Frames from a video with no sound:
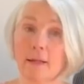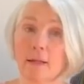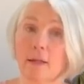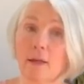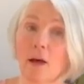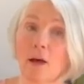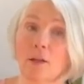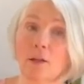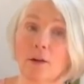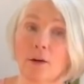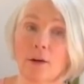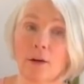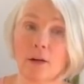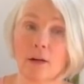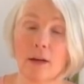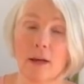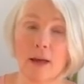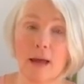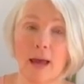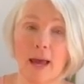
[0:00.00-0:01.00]
colour,
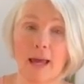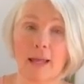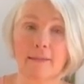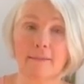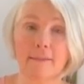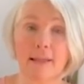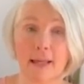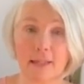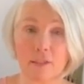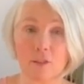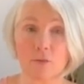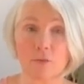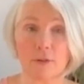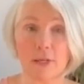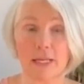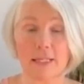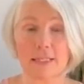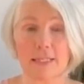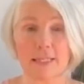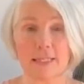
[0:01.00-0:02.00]
and that
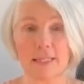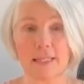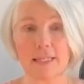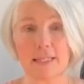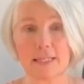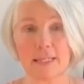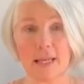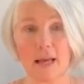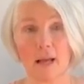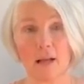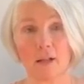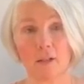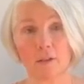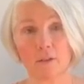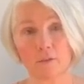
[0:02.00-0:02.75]
creates this. I'll